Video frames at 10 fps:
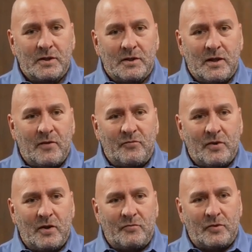
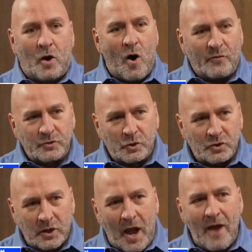if the officer's
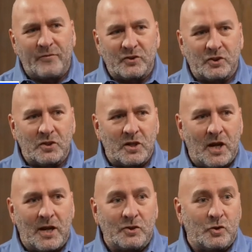life is in
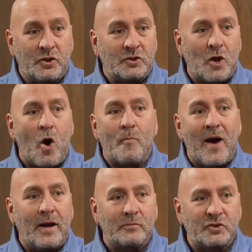danger and is all by
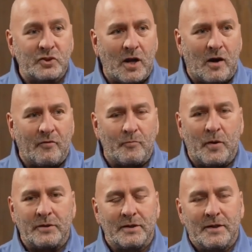himself, but
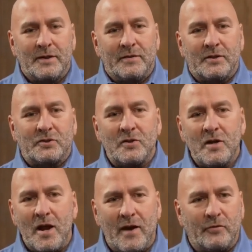there's
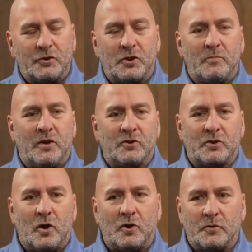never should be a
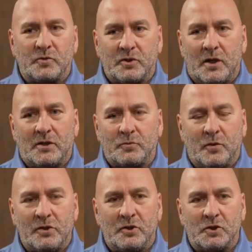circumstance where
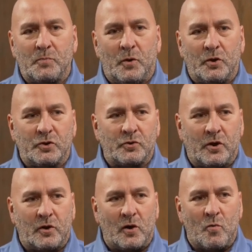you just pull the
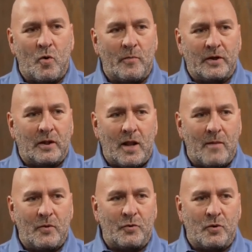trigger on a woman
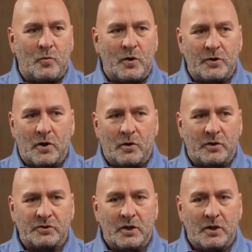climbing through a window that's